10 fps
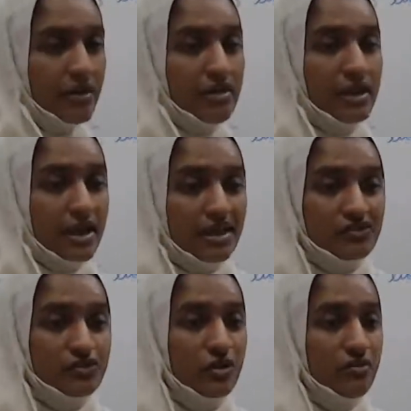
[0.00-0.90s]
the
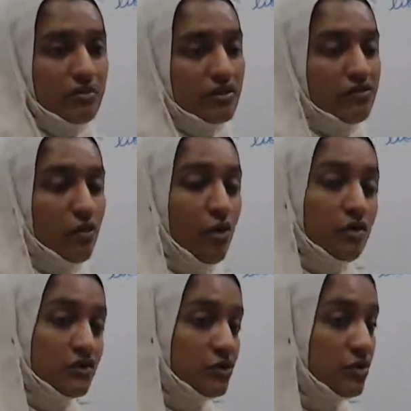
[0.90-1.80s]
rhizome is
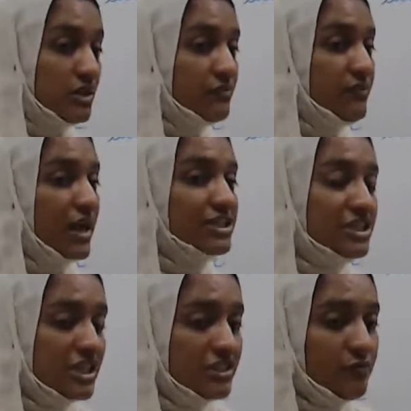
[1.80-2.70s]
also the
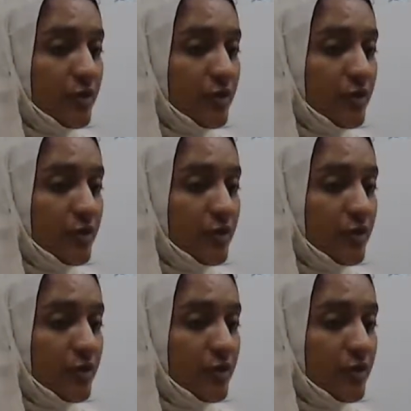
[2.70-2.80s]
vegetative